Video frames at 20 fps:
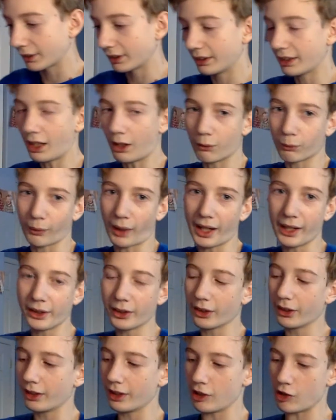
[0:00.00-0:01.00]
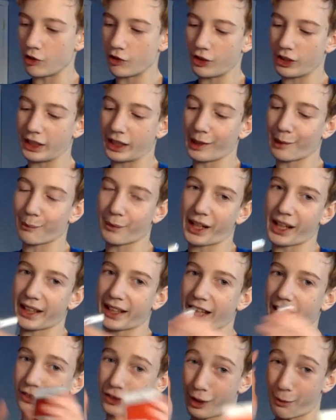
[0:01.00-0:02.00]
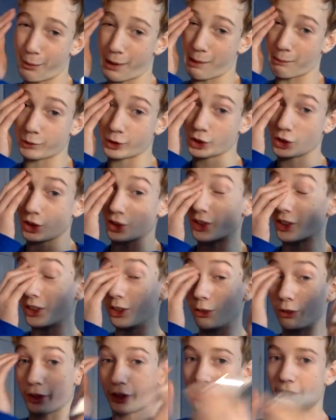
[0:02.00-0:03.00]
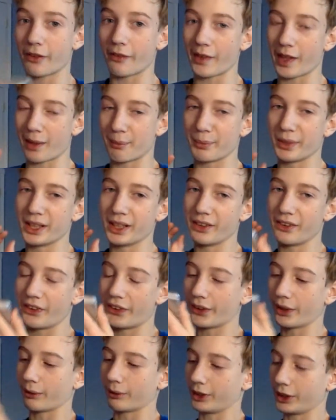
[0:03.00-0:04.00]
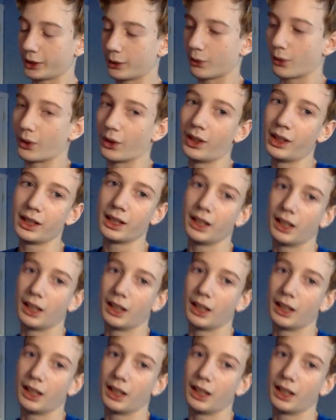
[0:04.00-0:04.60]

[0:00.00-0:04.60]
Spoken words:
Now, Ryder is a game by Ketchup. I'm sure you've heard of them. They're really cool.